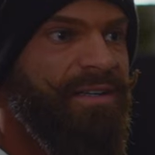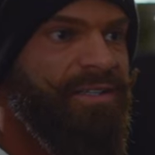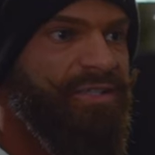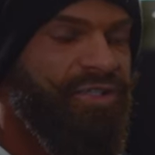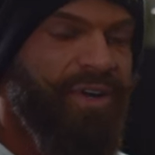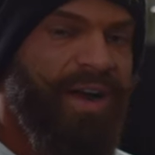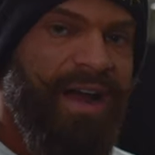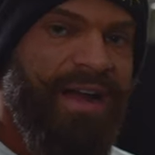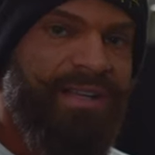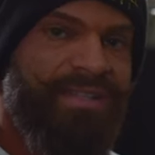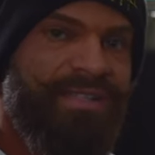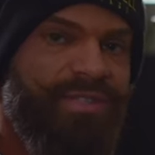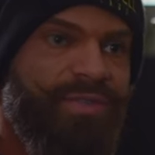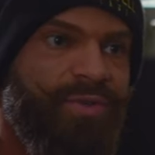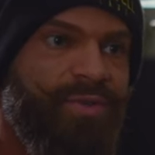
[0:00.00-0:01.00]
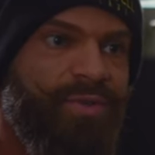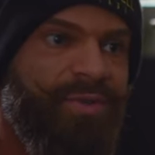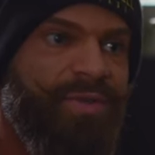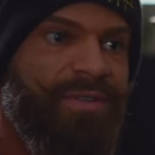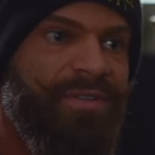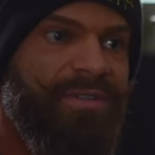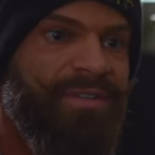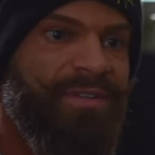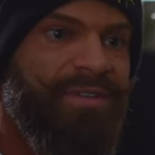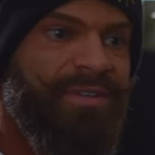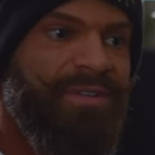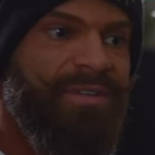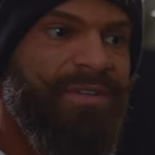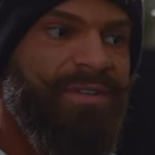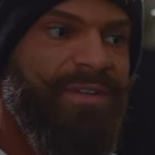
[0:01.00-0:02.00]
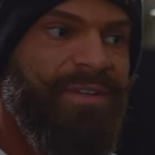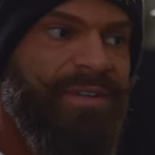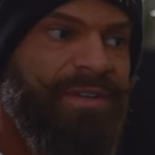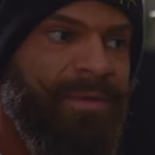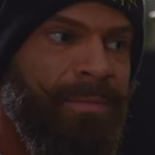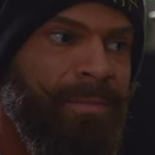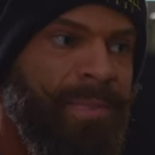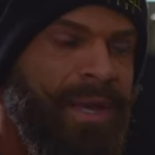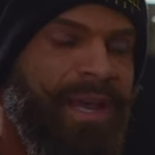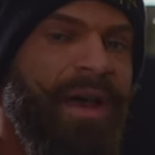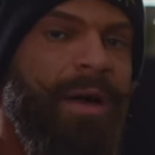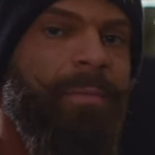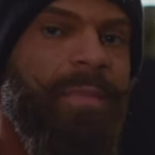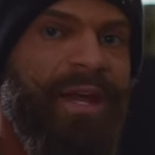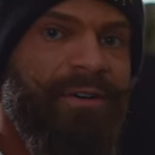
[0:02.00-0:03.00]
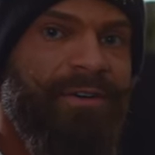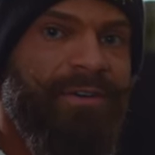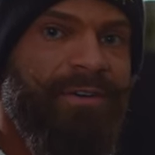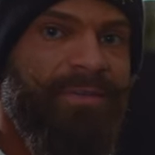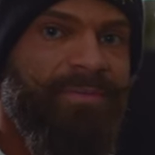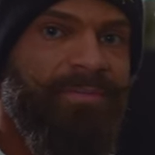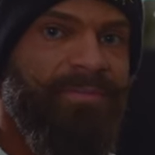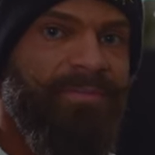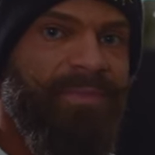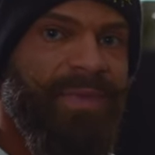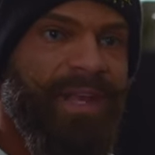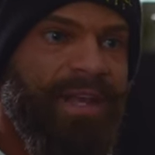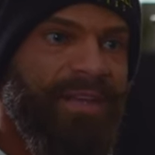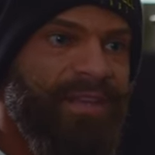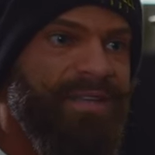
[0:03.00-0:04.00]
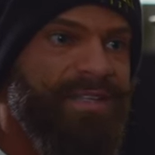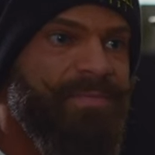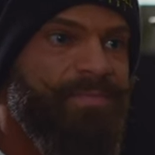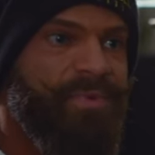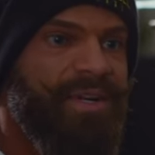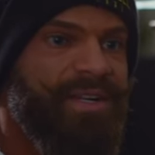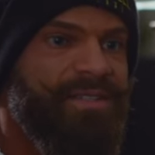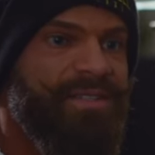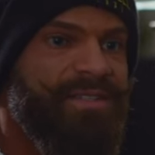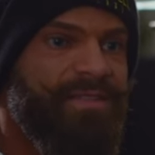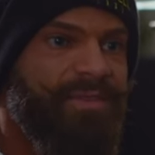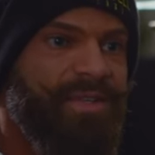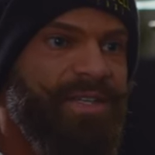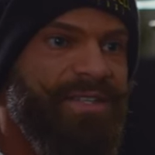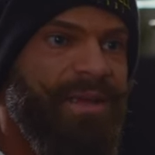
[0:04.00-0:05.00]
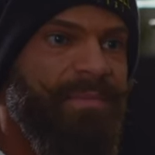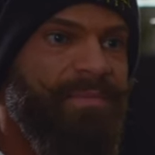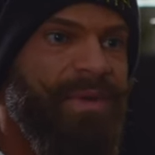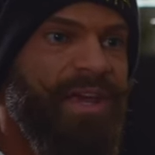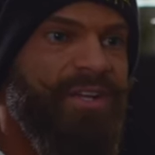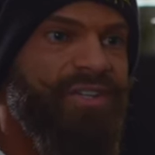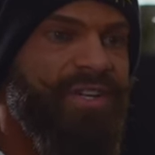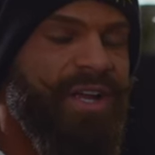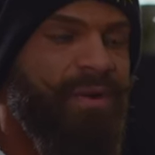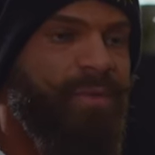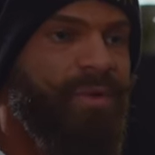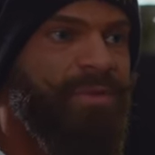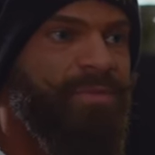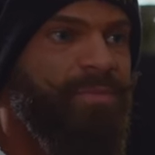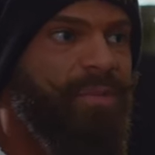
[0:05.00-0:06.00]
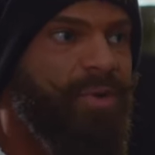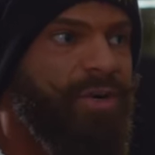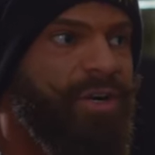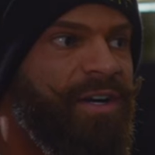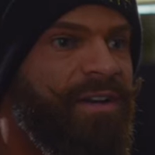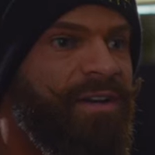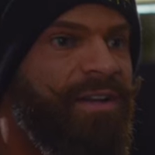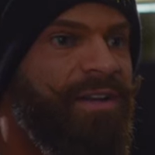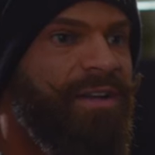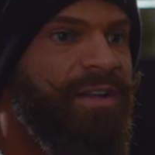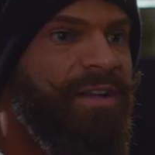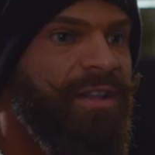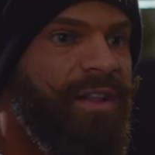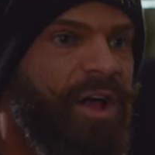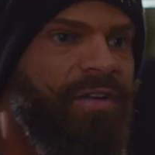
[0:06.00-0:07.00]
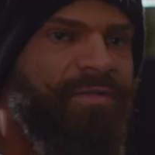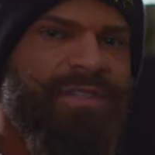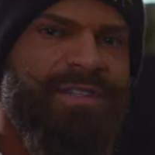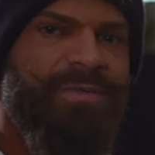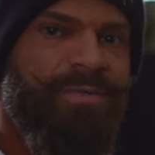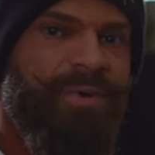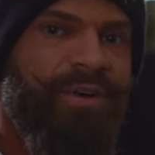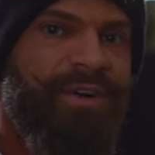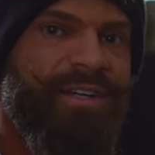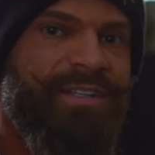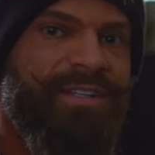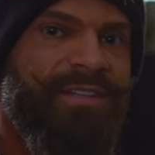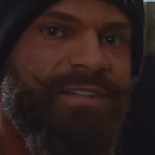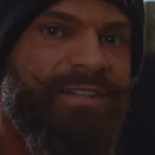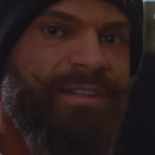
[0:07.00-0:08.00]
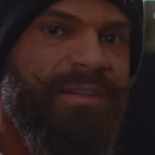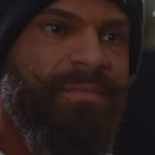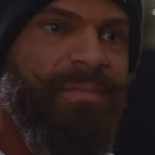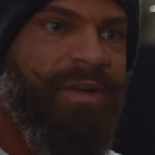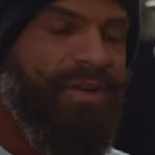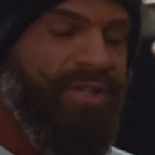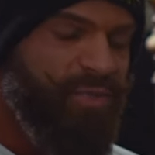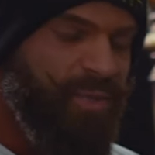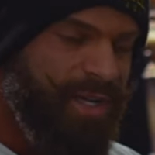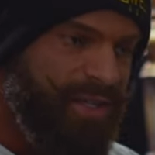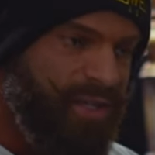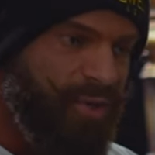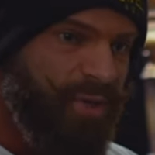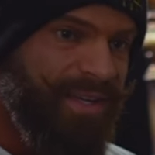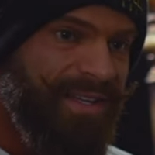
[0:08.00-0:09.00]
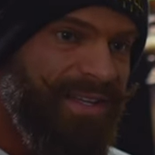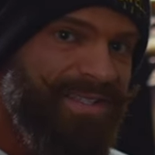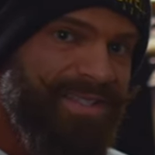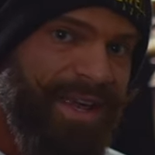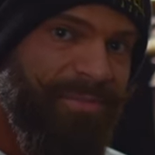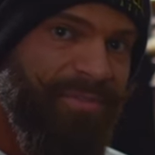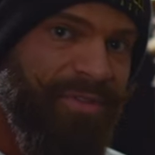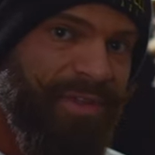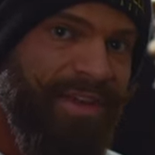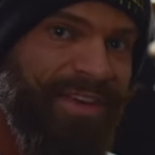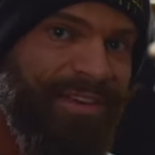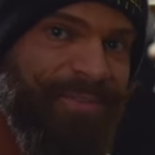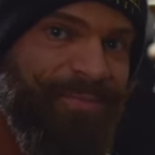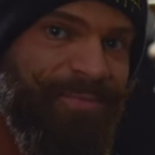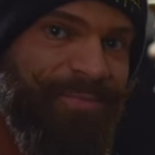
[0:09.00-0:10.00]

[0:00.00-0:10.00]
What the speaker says: tries to become better, and this brings us to the same page. I want more love and support because we're doing the same thing.